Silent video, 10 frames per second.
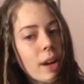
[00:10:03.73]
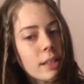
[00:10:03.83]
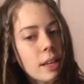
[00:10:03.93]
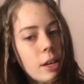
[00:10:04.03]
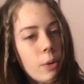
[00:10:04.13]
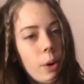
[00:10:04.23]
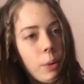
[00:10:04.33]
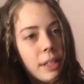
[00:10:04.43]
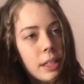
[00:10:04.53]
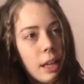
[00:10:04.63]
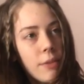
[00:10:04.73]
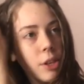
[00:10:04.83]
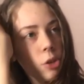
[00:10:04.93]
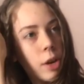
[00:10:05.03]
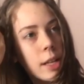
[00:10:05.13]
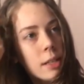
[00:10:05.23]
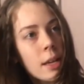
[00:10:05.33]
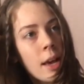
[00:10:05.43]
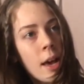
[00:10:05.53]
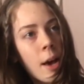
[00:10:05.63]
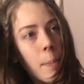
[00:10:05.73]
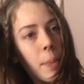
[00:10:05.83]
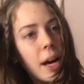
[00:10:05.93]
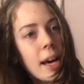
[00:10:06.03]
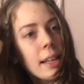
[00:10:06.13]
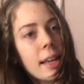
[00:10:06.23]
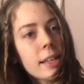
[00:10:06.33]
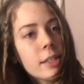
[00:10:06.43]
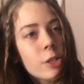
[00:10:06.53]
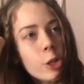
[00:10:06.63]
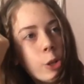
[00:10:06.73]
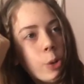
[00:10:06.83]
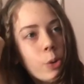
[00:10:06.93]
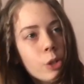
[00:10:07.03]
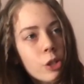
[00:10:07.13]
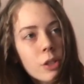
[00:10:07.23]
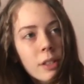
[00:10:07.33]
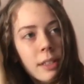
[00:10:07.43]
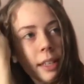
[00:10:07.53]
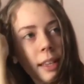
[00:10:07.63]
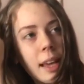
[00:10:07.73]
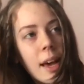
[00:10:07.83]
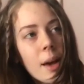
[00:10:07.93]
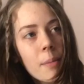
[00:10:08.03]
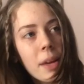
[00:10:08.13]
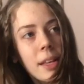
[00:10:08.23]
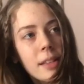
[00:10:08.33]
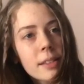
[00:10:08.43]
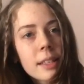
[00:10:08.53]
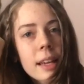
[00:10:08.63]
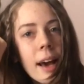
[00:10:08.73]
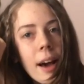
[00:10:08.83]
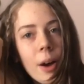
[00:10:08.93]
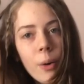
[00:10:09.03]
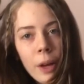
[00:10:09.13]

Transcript: I don't always love the trends, but I like to just see them and see how